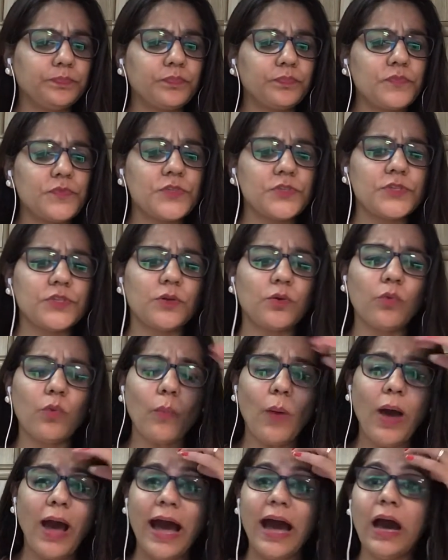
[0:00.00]
So
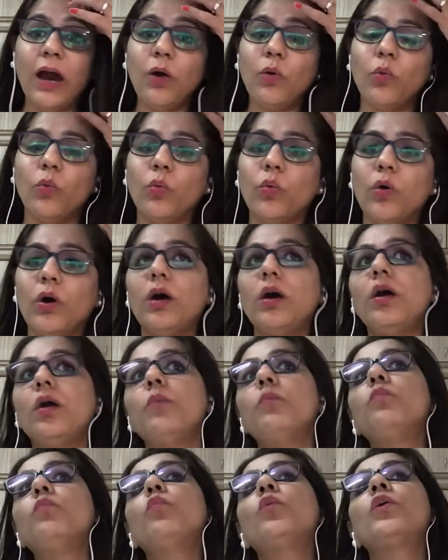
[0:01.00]

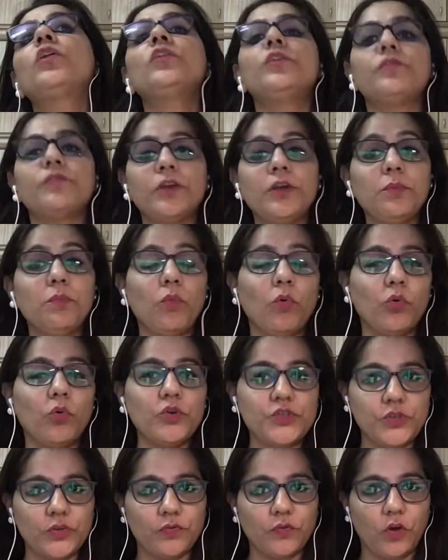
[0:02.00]
what are the different
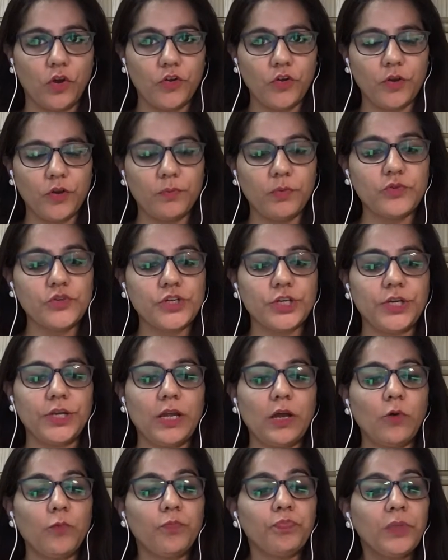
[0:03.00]
modes of contribution
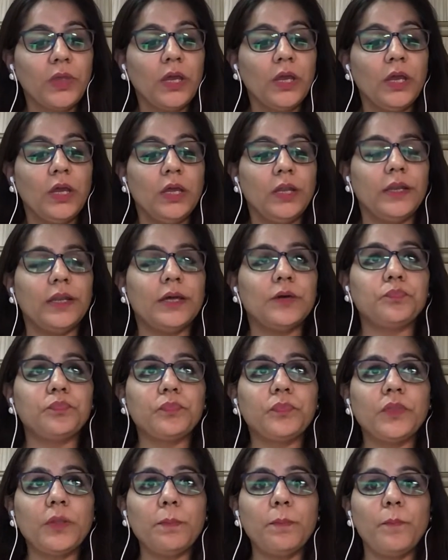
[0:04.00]
now? Now,
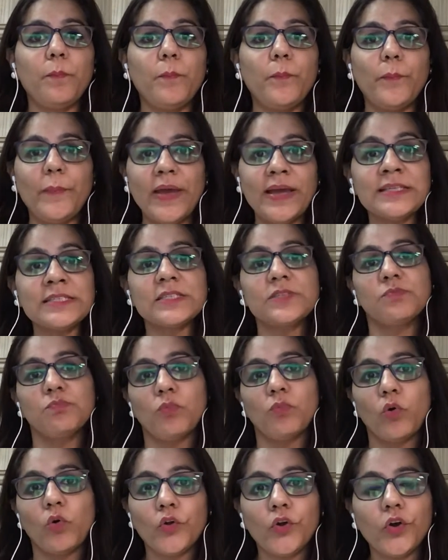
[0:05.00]
the best
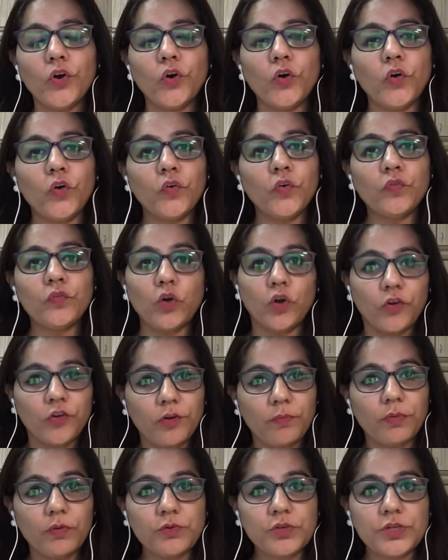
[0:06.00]
mode of
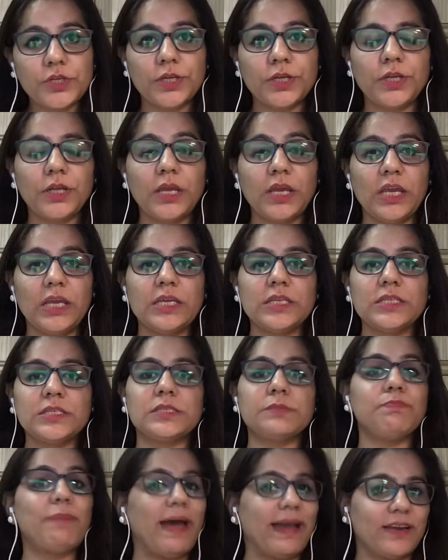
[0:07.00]
contribution
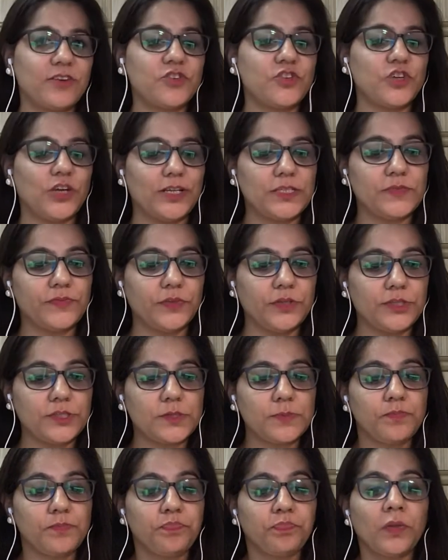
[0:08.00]
is bank
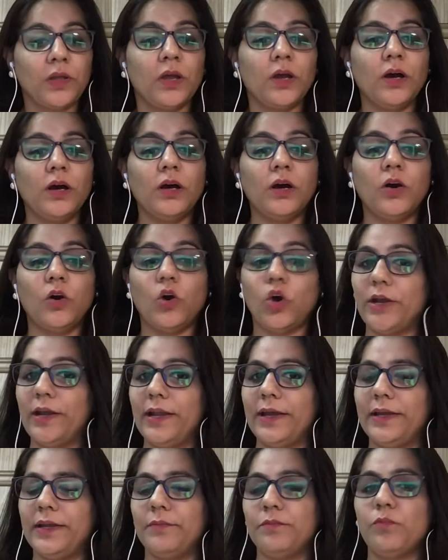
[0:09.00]
transfers
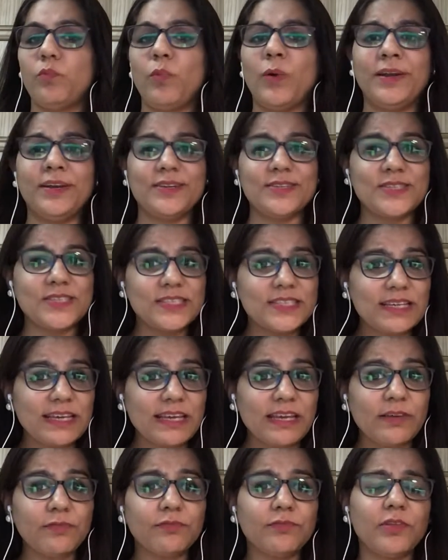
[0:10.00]
online. One, it is
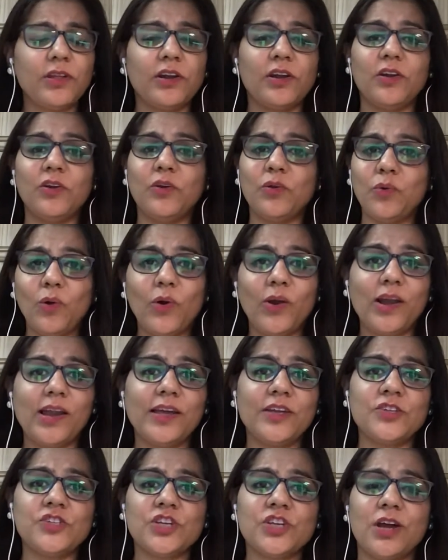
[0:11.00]
safe. There are no
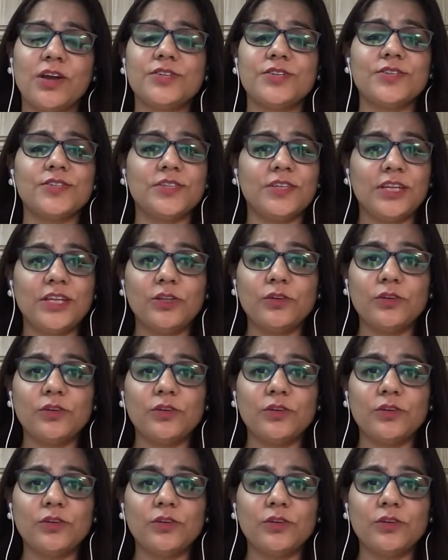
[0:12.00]
online charges, neither